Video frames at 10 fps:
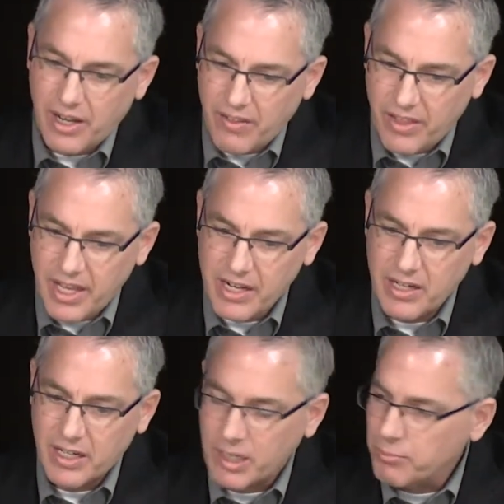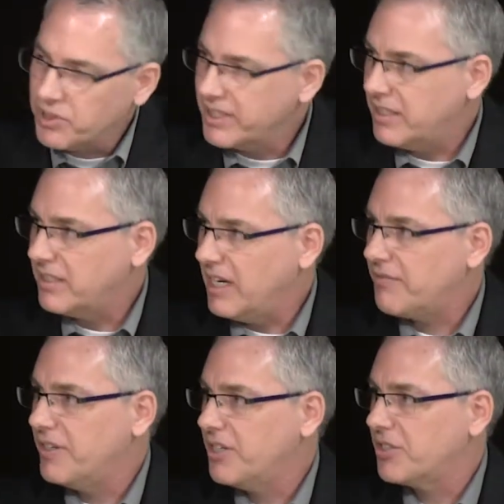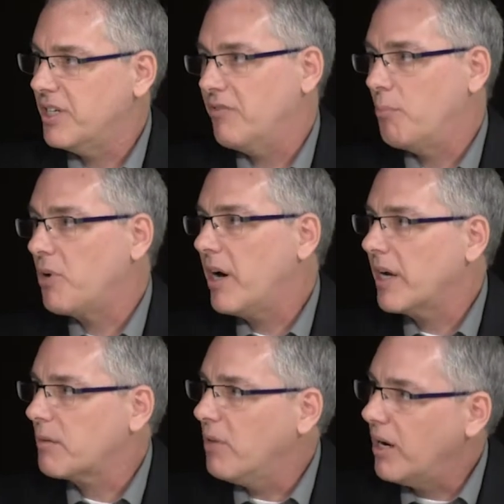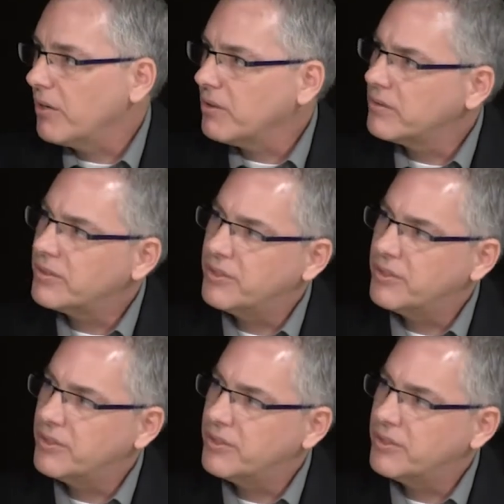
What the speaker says: Then complete definition of a product model